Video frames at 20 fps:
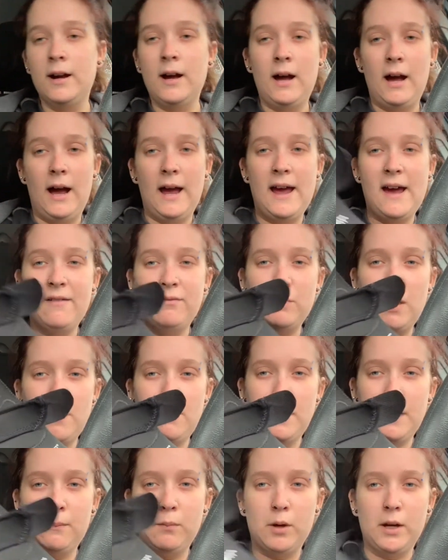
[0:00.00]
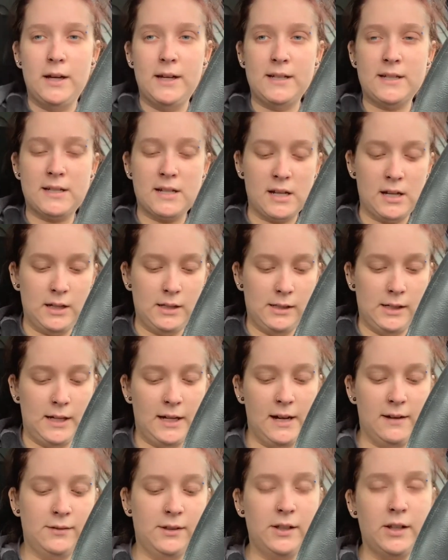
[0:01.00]
I have my big brace and I
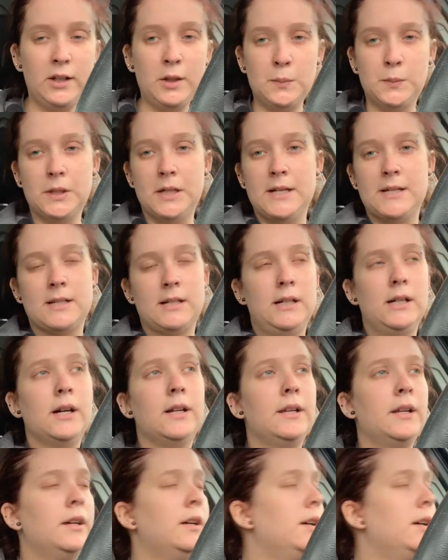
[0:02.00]
have a little brace on.